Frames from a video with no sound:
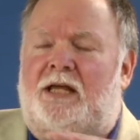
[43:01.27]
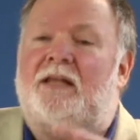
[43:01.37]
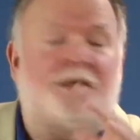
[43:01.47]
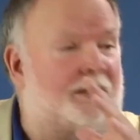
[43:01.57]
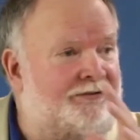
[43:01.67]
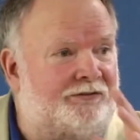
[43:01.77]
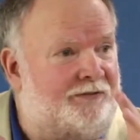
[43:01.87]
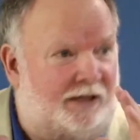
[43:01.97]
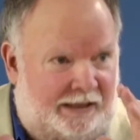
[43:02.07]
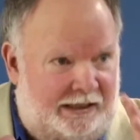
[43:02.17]
And this is,
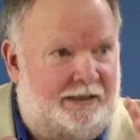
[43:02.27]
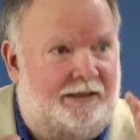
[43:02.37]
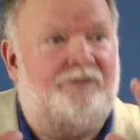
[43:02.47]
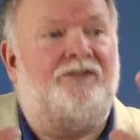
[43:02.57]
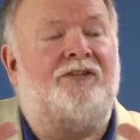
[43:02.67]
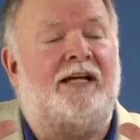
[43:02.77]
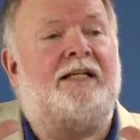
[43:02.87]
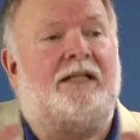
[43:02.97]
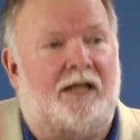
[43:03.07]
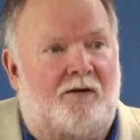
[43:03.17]
again, this is a
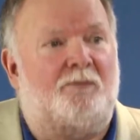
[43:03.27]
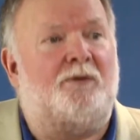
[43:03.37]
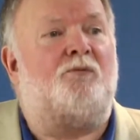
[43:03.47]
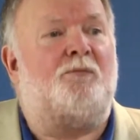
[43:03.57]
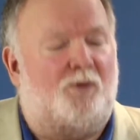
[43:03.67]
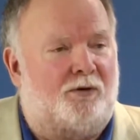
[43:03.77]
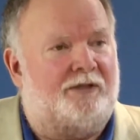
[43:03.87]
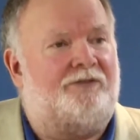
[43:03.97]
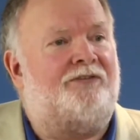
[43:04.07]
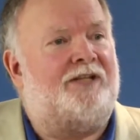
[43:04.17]
government report.
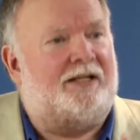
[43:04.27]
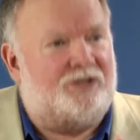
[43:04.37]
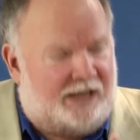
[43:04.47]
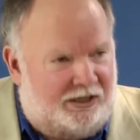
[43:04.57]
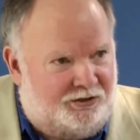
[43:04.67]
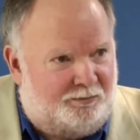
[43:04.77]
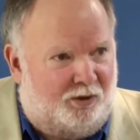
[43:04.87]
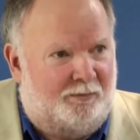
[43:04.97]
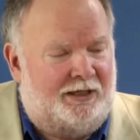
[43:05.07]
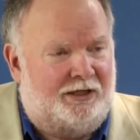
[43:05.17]
This is the Education
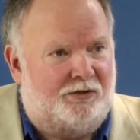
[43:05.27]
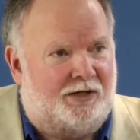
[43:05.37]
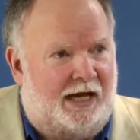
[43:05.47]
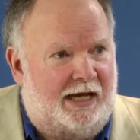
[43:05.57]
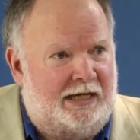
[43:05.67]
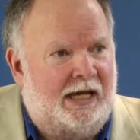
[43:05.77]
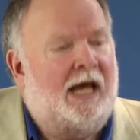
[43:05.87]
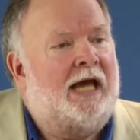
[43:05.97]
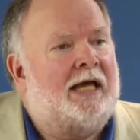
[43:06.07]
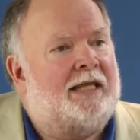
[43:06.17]
Department in the UK.
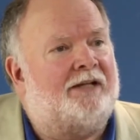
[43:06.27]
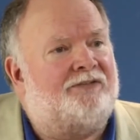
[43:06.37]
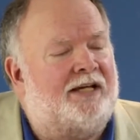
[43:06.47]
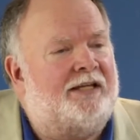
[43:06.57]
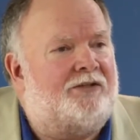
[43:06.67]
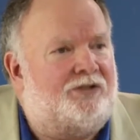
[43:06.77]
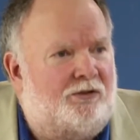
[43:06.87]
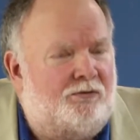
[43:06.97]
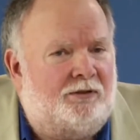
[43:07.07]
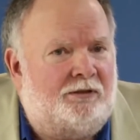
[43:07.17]
they say that
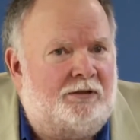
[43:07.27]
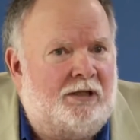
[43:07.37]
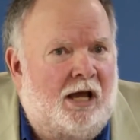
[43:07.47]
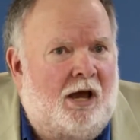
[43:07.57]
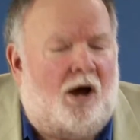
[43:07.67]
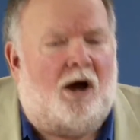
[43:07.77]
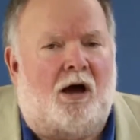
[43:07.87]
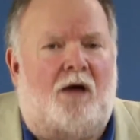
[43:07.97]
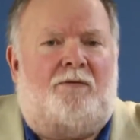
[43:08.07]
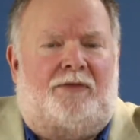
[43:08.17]
children
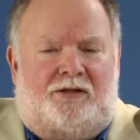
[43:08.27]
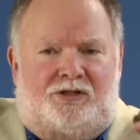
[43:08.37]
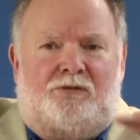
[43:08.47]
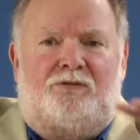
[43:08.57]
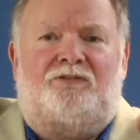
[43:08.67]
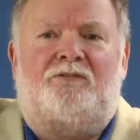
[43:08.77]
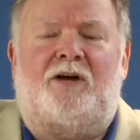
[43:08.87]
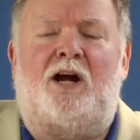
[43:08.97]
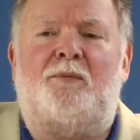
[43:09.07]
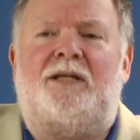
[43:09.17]
the children's
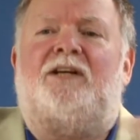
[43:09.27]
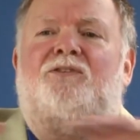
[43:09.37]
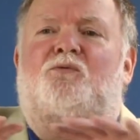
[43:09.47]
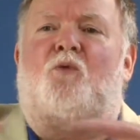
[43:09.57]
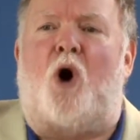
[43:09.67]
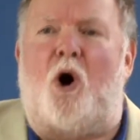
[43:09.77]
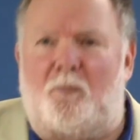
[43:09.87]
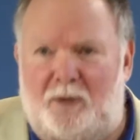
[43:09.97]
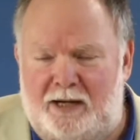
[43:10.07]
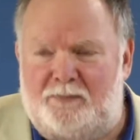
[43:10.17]
environment is
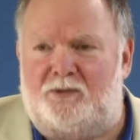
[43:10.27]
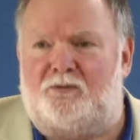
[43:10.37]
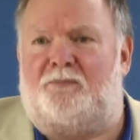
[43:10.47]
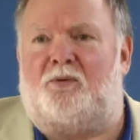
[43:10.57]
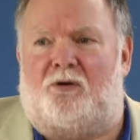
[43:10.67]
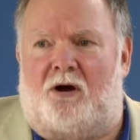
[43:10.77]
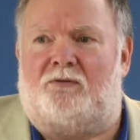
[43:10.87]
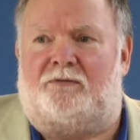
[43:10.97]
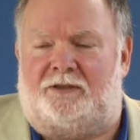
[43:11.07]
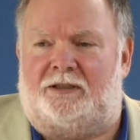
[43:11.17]
wallpapered with
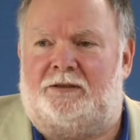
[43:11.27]
pornography.